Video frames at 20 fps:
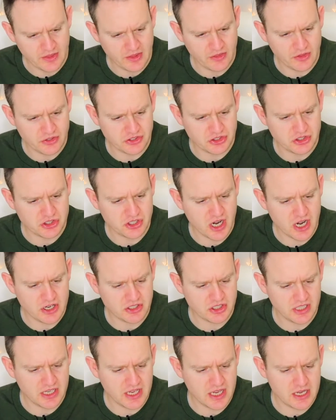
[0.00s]
then there's a
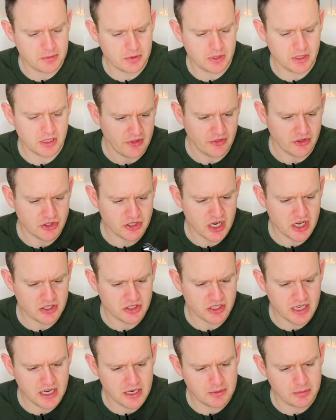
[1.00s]
charging cable, and the
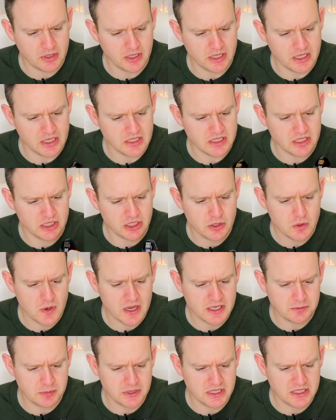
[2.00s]
charging cable is
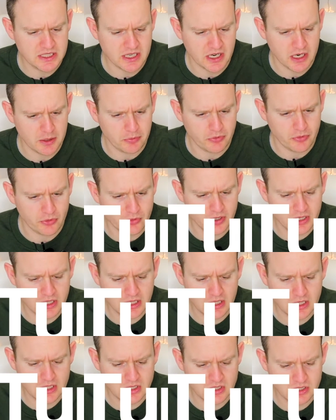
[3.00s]
USB type
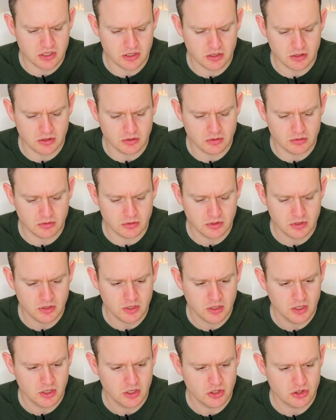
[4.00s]
3 to
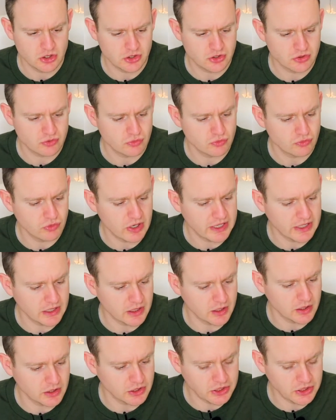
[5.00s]
just regular